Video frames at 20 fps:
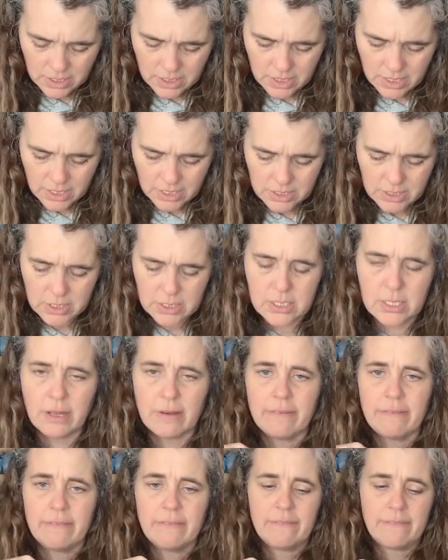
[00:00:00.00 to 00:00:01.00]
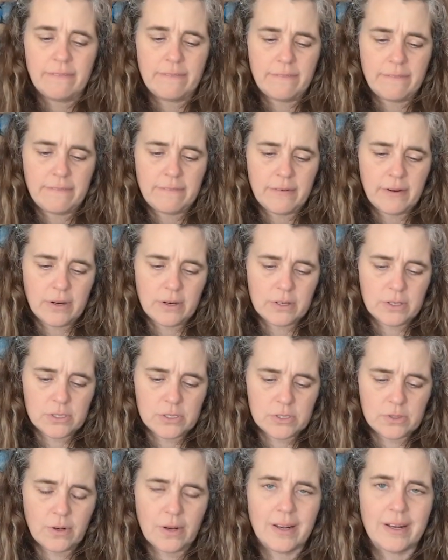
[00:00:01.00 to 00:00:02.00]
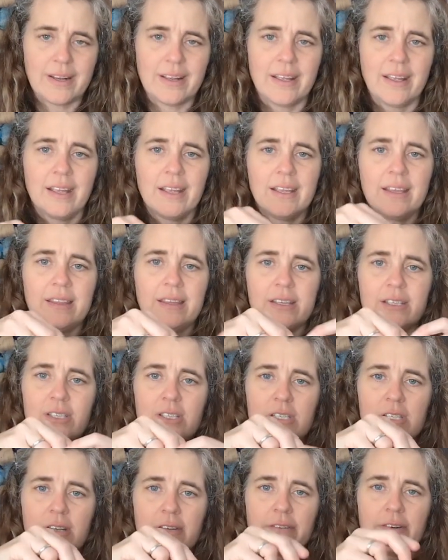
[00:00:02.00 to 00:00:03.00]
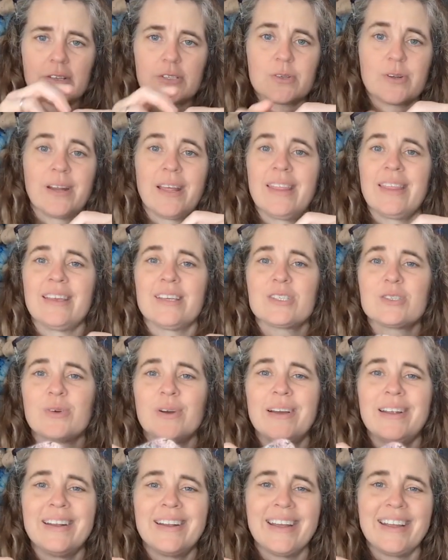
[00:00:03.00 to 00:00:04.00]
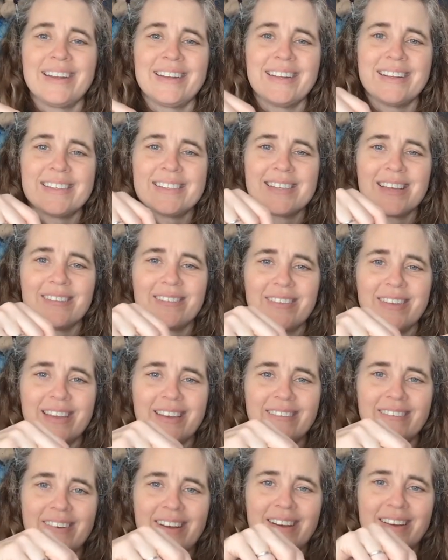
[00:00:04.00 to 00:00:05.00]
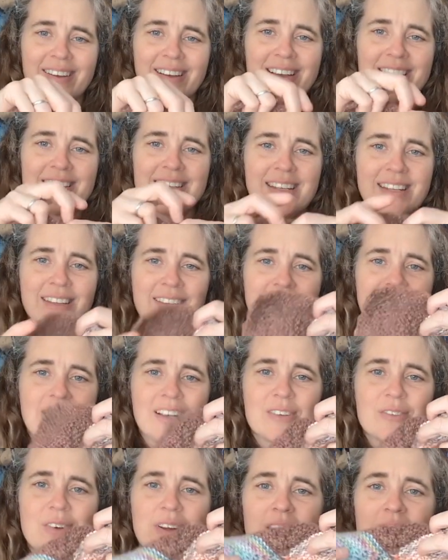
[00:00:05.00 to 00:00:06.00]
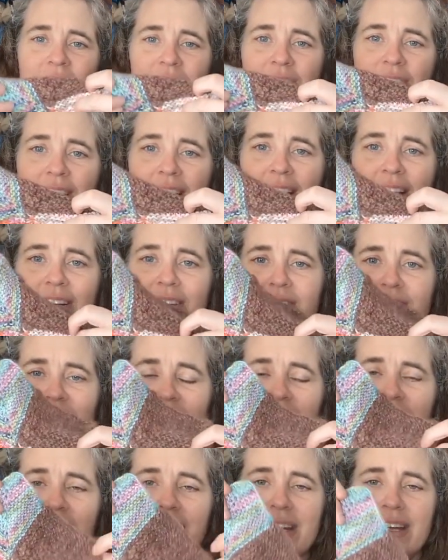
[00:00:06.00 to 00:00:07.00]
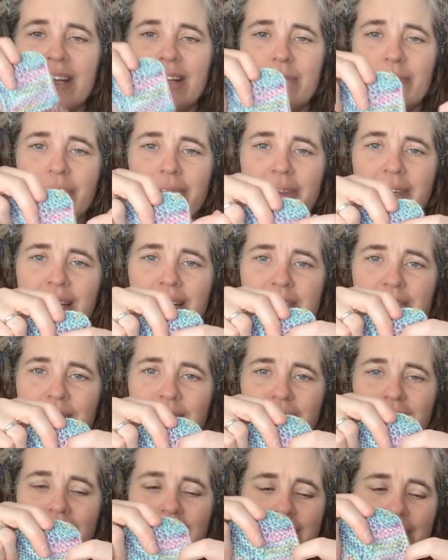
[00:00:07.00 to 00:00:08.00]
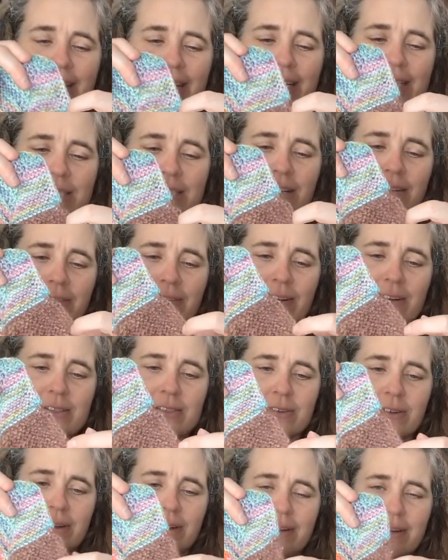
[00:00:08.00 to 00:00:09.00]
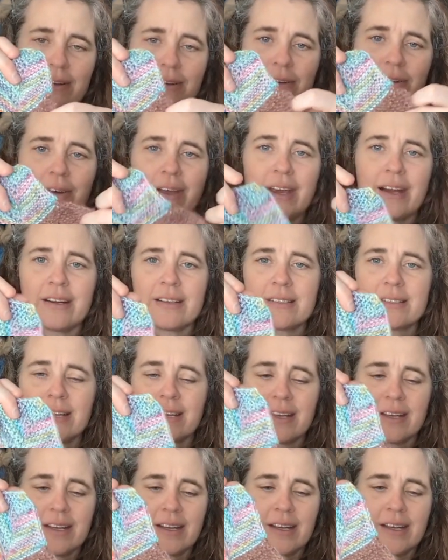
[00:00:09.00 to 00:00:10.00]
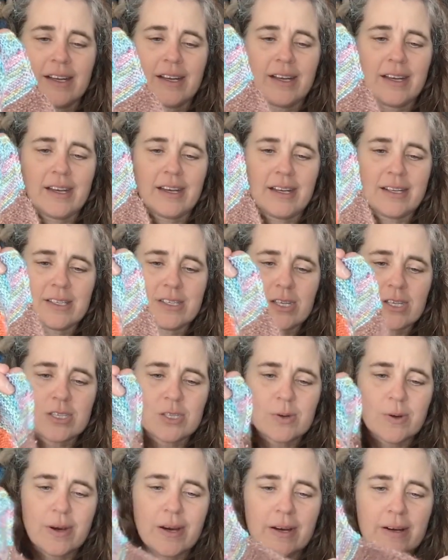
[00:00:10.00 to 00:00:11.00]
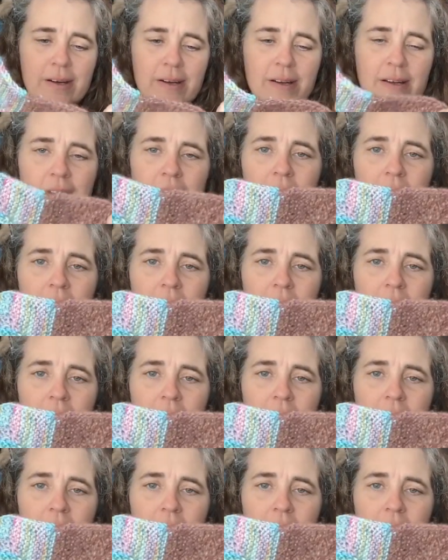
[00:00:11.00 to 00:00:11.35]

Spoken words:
This is the first one. This is the first one, and this one I did something wrong. I did like one of the triangles wrong, but that's okay. It's the first one. Who cares? It's the square.